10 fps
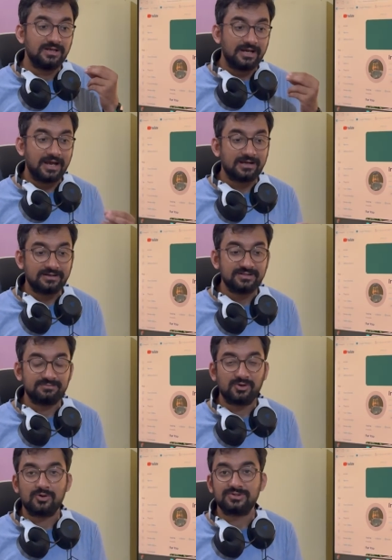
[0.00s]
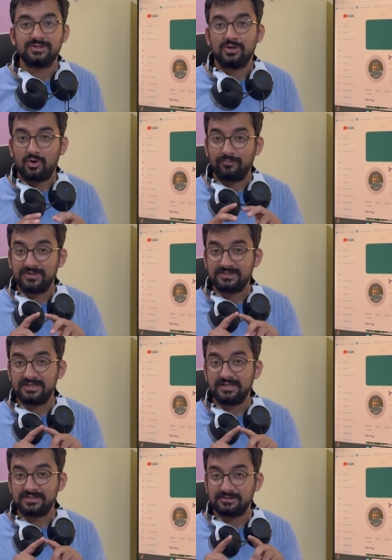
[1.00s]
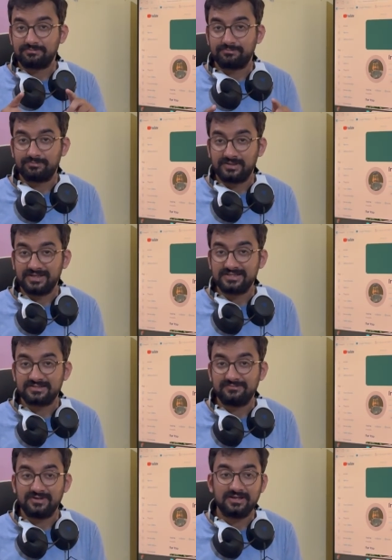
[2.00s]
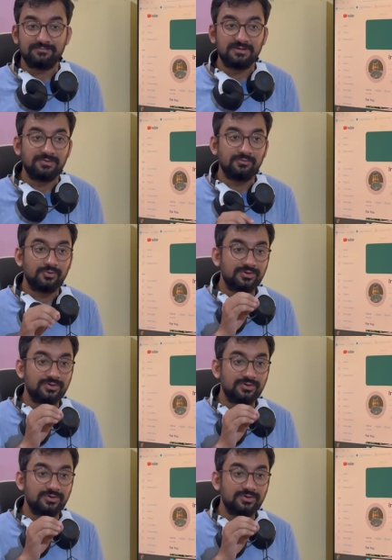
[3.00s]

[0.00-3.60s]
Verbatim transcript: hackers because obviously it is a place where people would